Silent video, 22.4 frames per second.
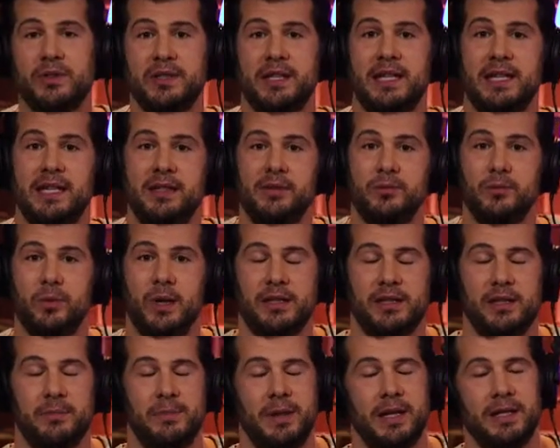see
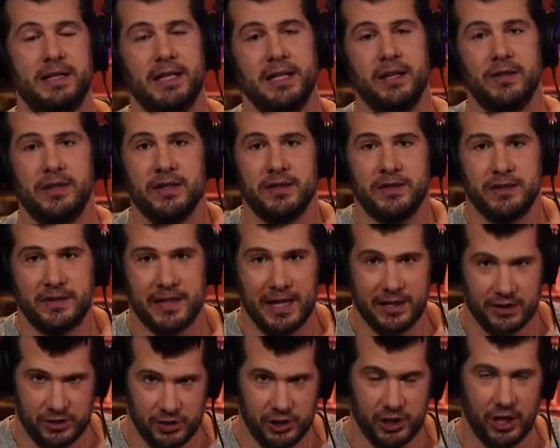what the big deal is,
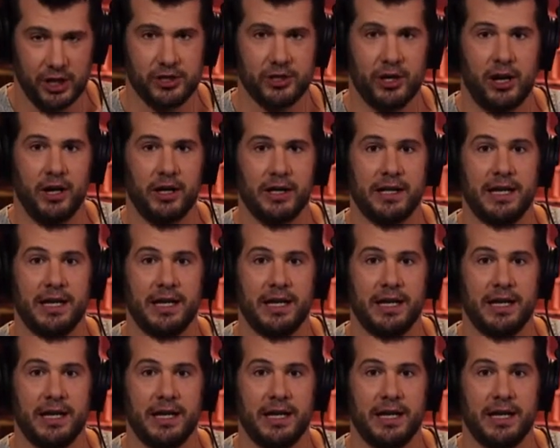said Judge R.